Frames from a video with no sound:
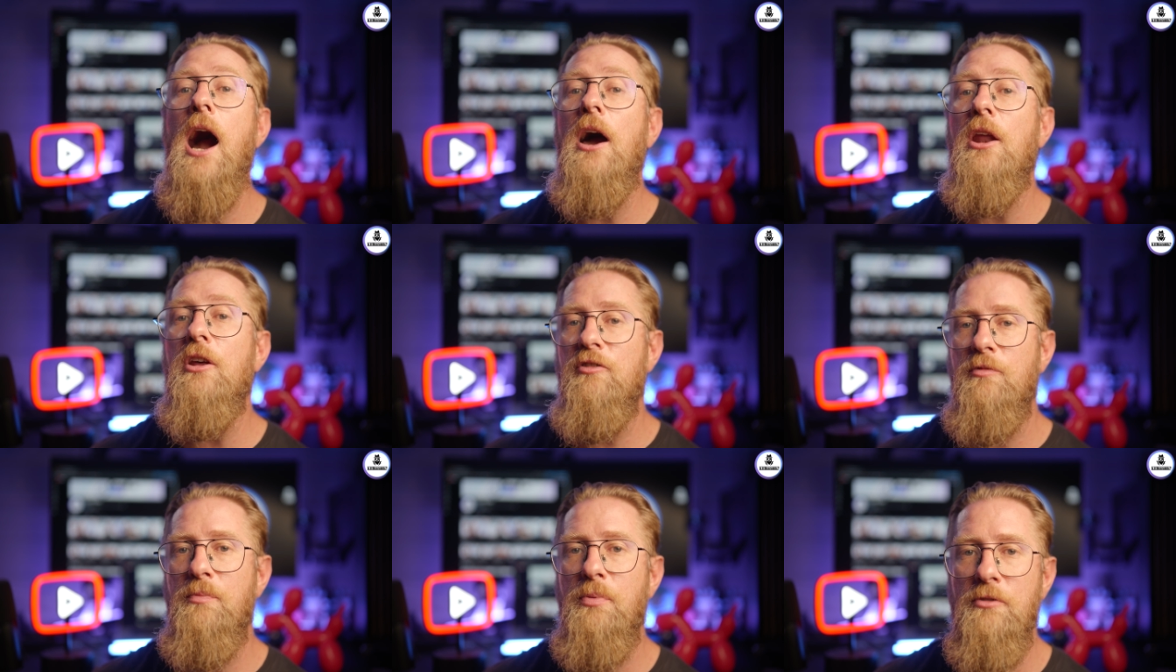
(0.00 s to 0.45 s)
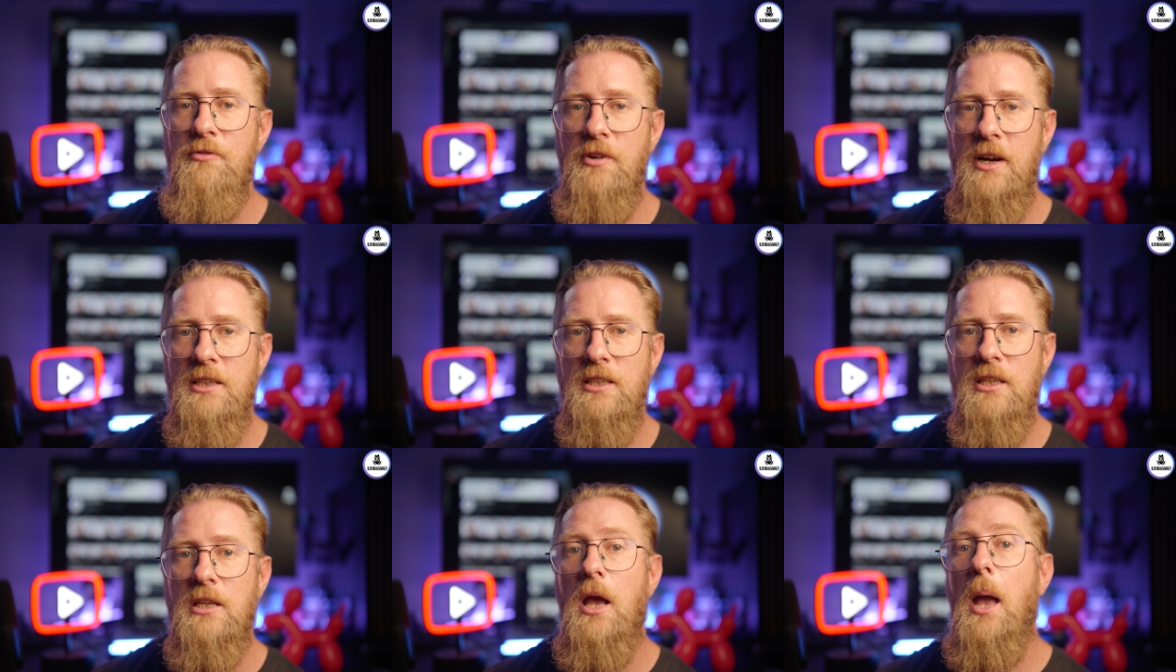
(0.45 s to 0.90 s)
out of
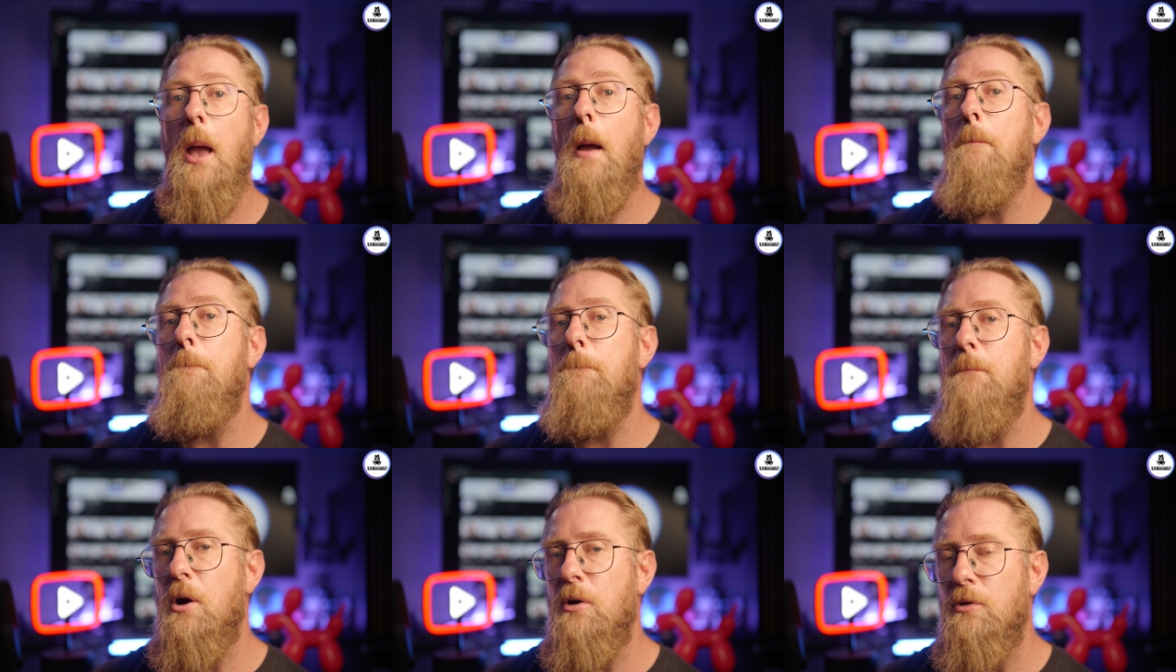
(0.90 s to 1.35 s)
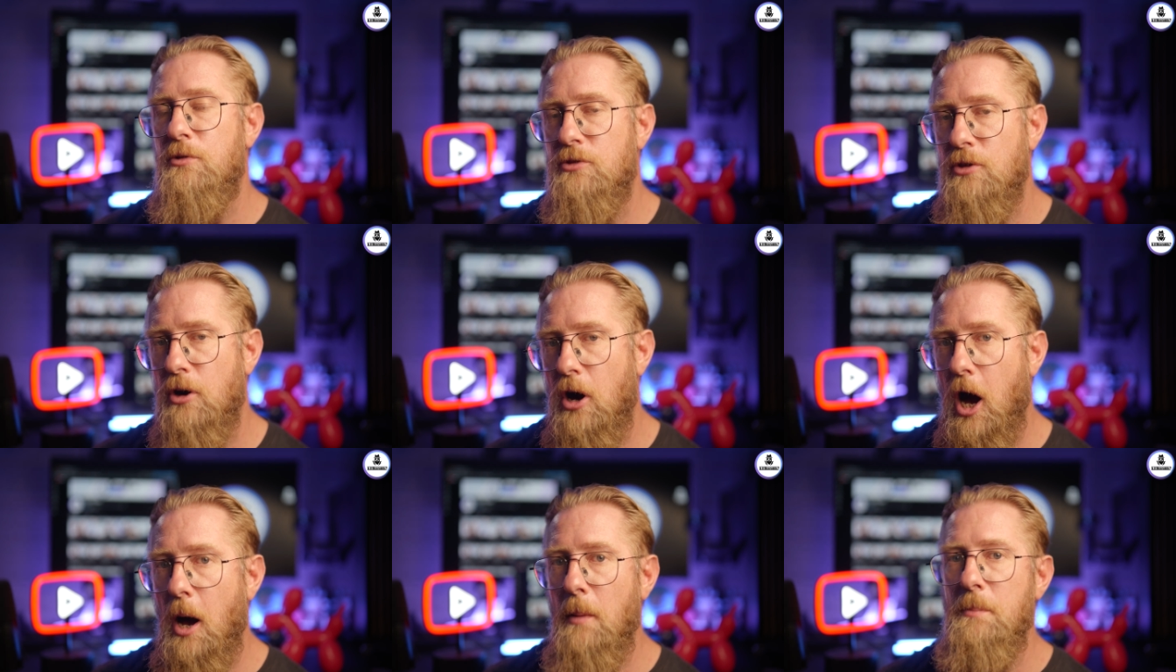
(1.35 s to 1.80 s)
providing
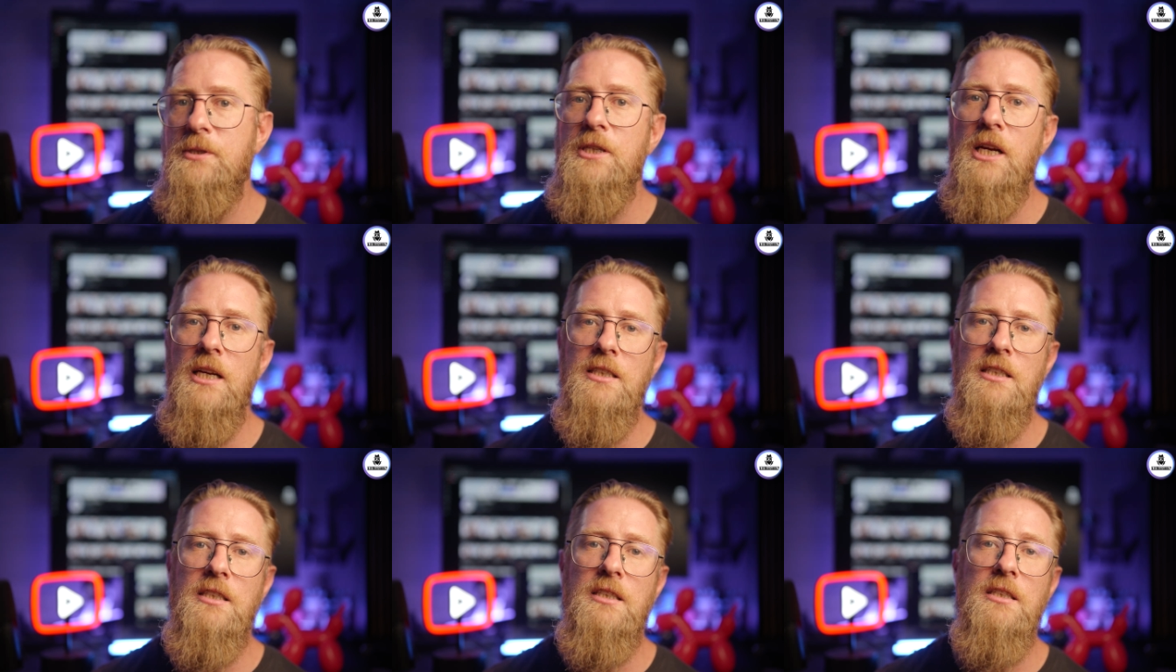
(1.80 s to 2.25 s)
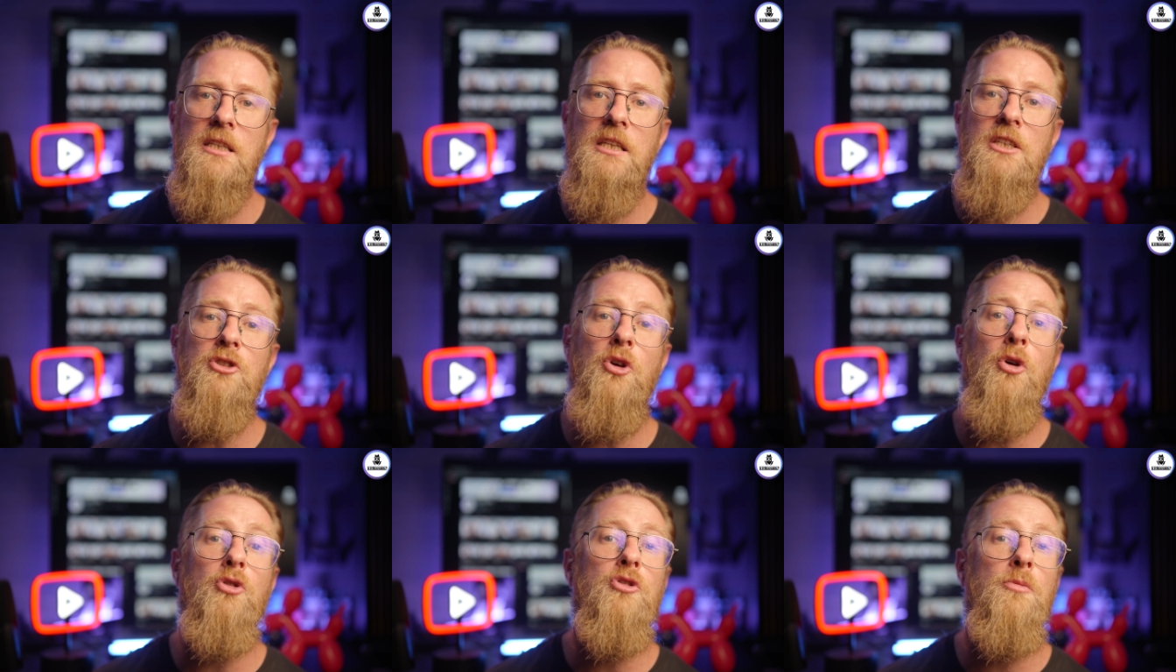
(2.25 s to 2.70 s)
both objects,
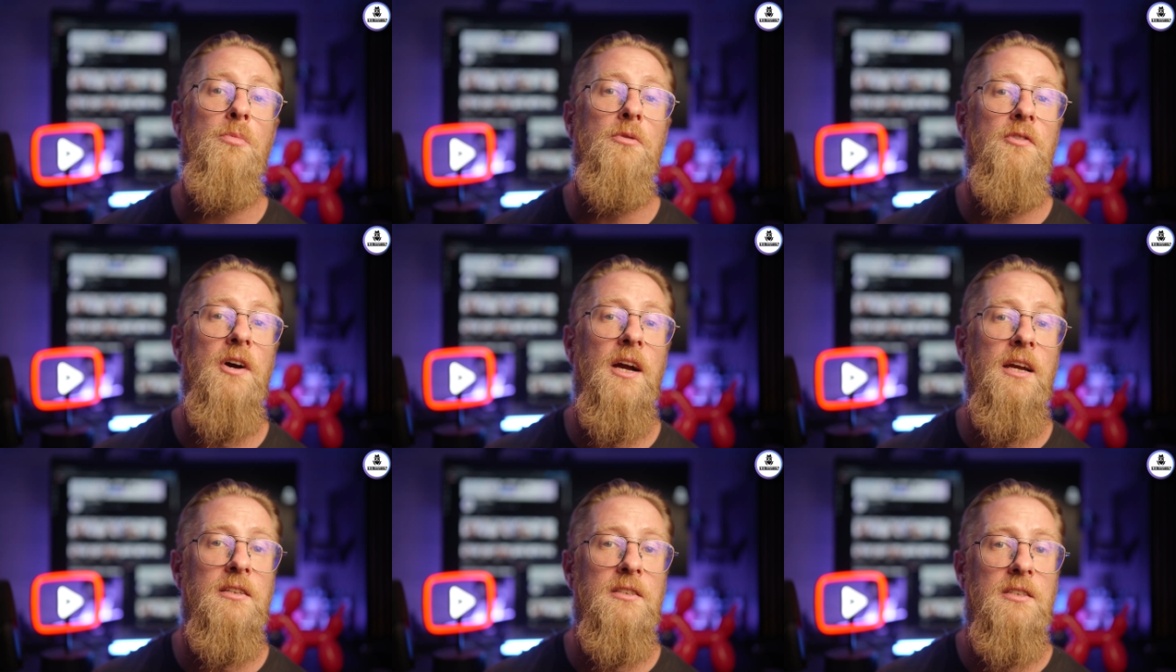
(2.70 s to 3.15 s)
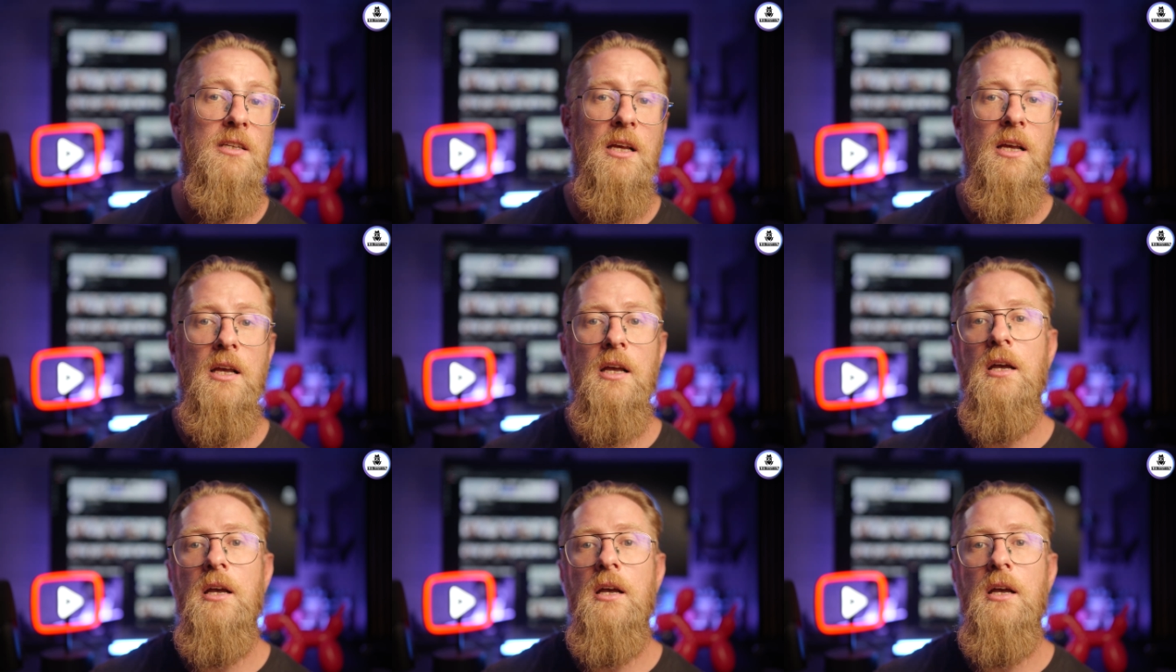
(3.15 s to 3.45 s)
it also provides